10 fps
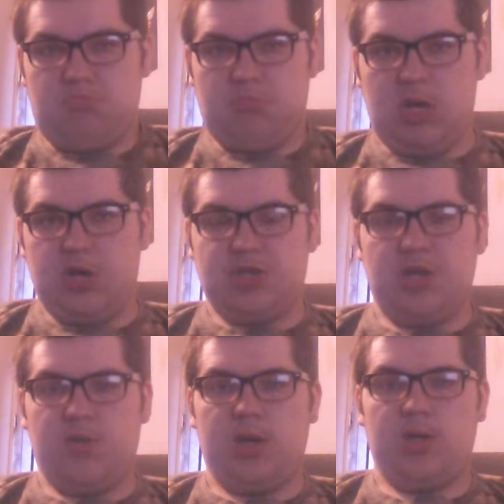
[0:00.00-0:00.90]
and there's
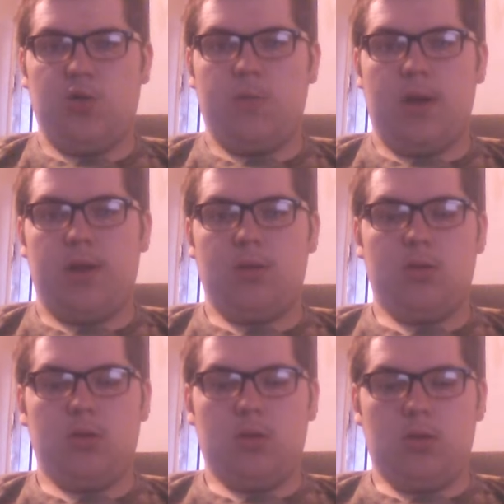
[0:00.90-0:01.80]
nothing we can do about it.
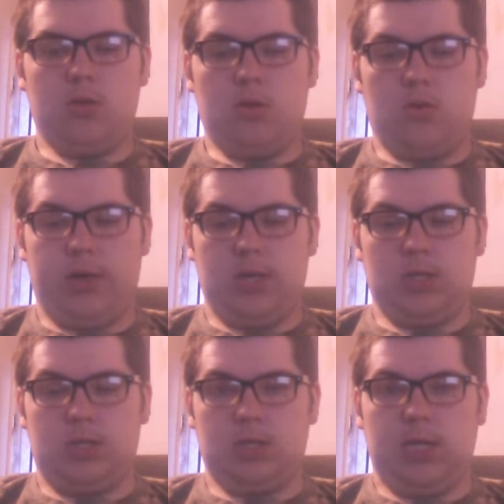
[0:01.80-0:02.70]
We could
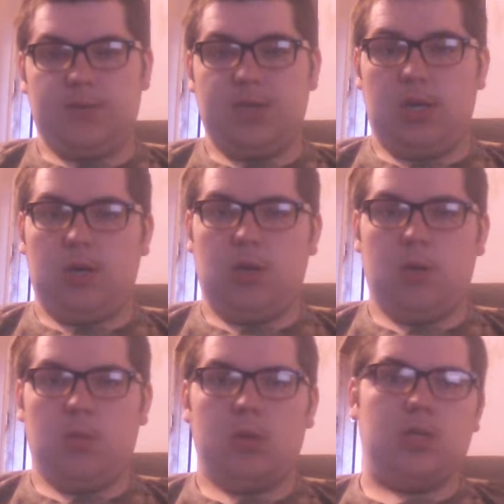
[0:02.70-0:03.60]
keep telling
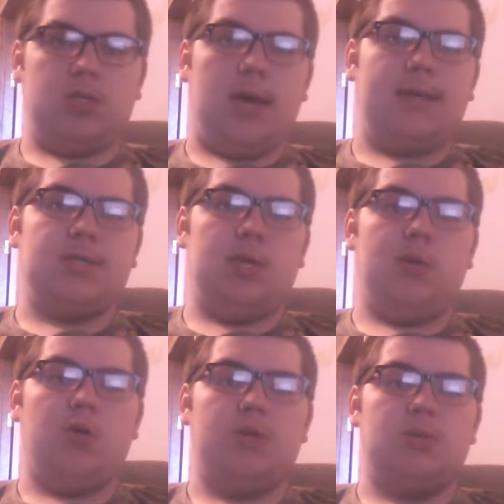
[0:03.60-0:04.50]
them and just asking
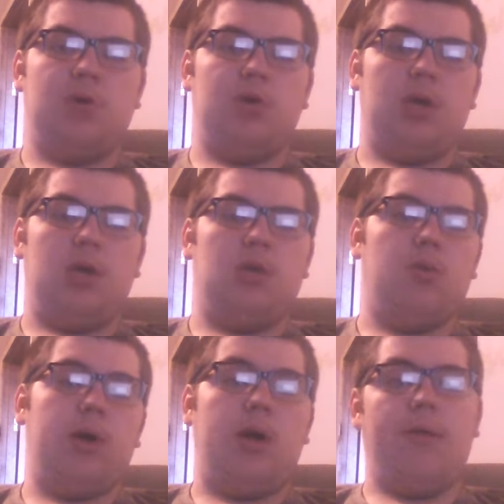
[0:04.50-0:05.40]
them to quit smoking and
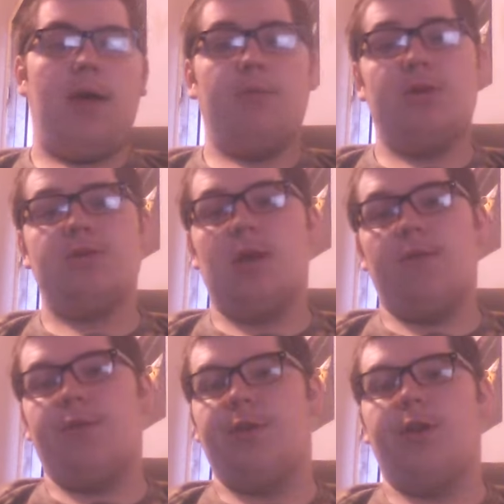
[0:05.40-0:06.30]
doing all that, but it's not
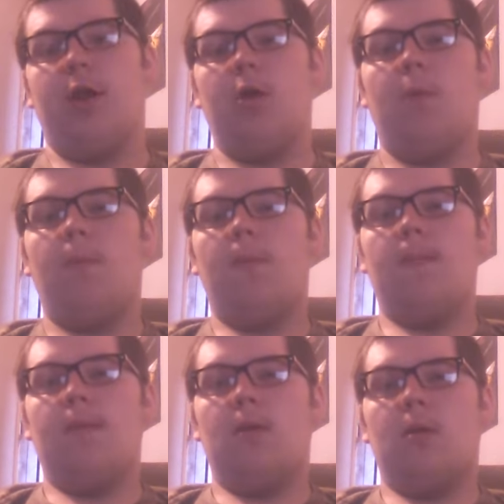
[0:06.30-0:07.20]
really going to help.
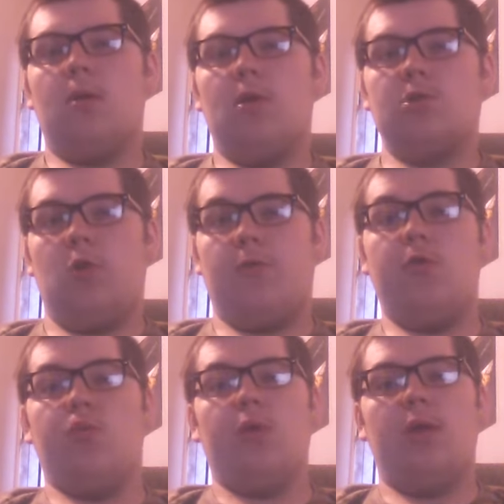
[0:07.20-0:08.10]
So if
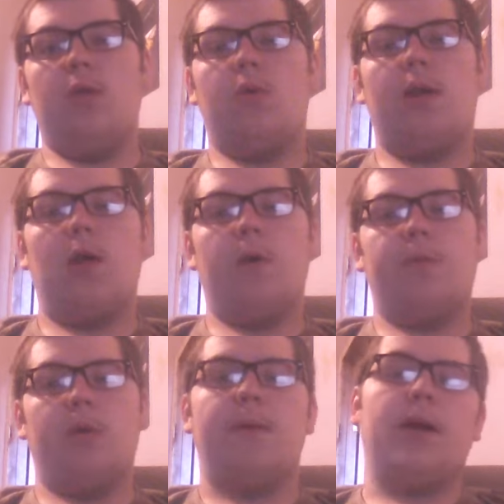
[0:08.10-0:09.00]
you really want to help
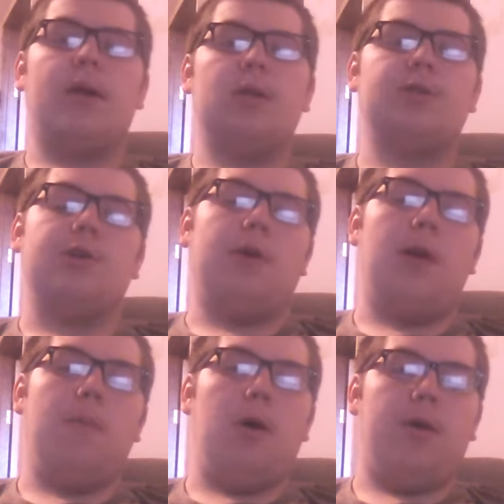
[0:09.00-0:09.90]
your parents, your
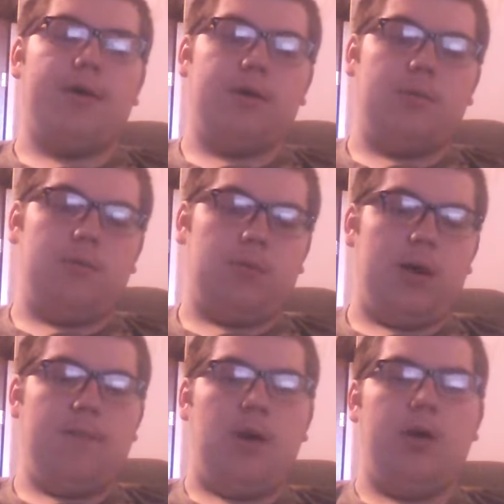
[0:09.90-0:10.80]
grandma, your
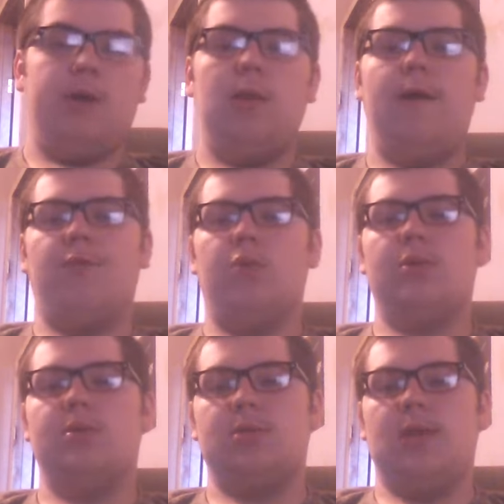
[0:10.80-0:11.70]
grandpa, your loved
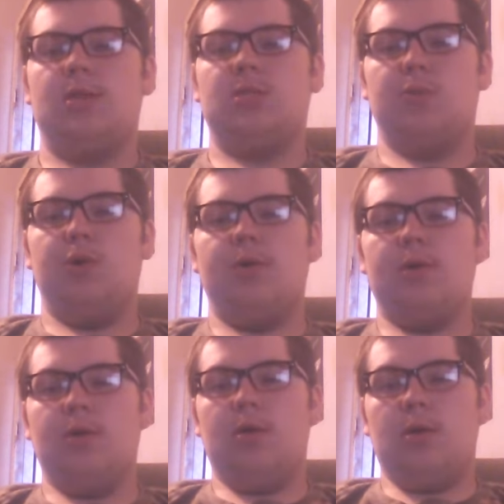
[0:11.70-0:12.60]
ones that smoke,
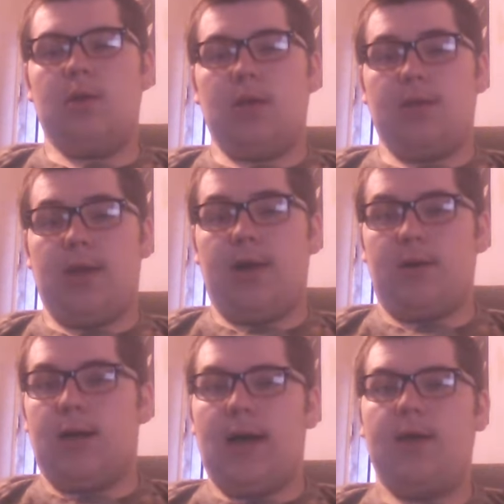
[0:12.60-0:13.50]
and they are
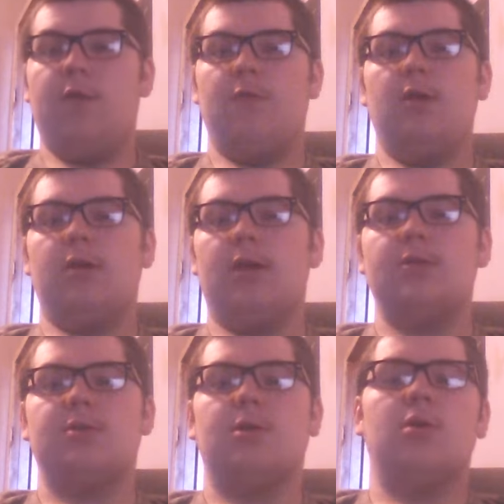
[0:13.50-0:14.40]
dying of lung
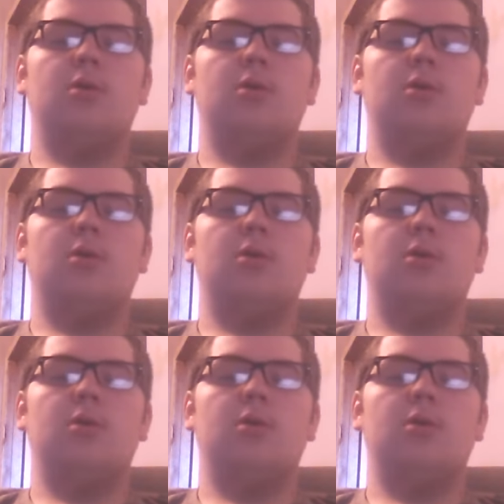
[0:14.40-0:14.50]
cancer,